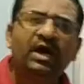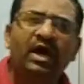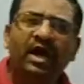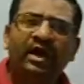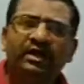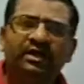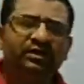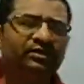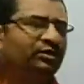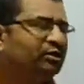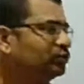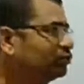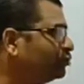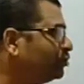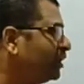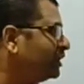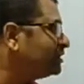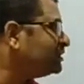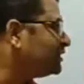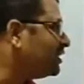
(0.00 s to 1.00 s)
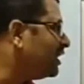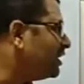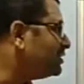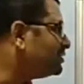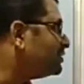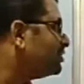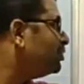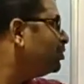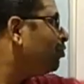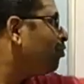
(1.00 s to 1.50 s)
And in the today's class,
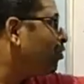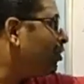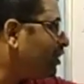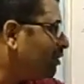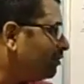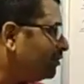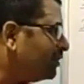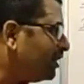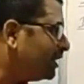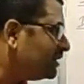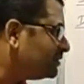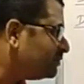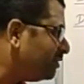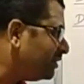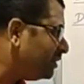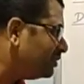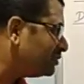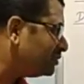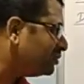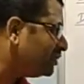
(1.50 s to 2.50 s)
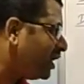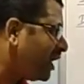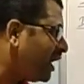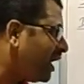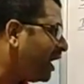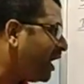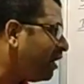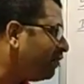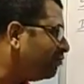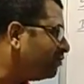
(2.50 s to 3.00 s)
whatever the explanation I
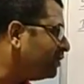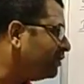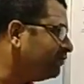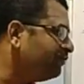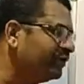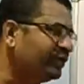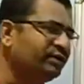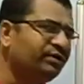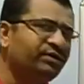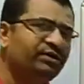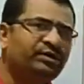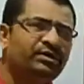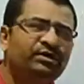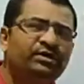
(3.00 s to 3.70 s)
have given,